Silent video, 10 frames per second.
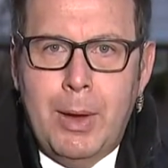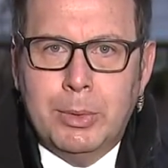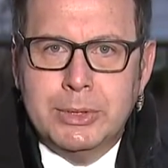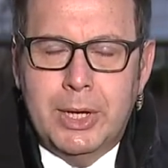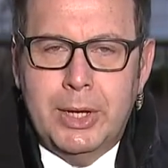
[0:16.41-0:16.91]
I
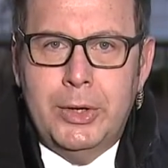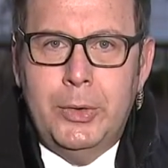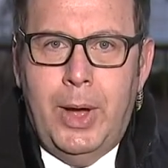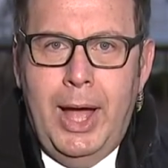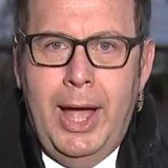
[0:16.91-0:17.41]
will tell
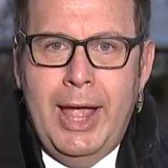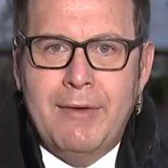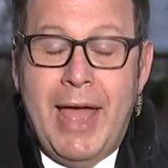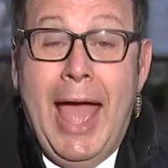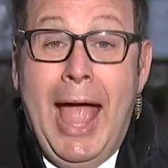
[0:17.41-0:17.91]
you, I
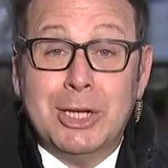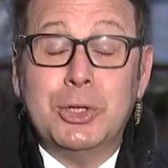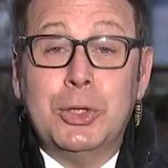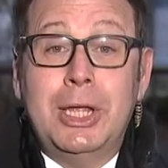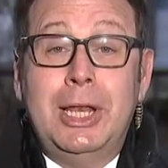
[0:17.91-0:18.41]
have
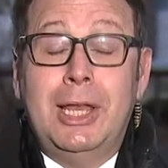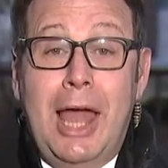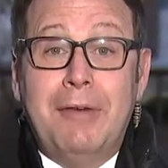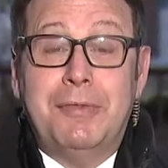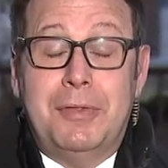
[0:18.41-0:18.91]
actually
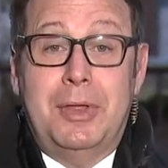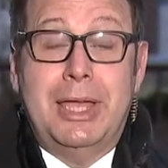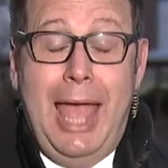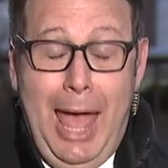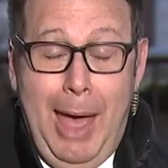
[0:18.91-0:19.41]
left
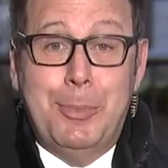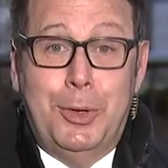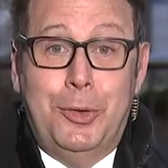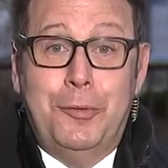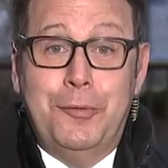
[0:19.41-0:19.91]
the
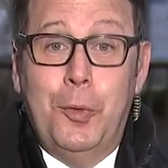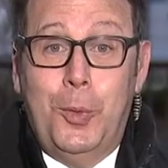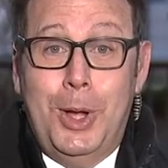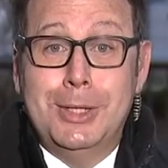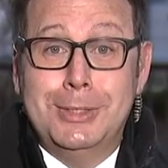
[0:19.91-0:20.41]
Capitol for
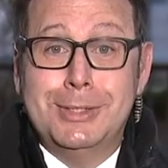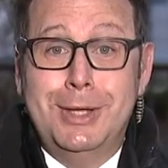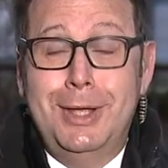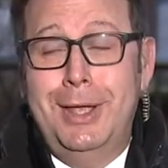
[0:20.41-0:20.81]
once,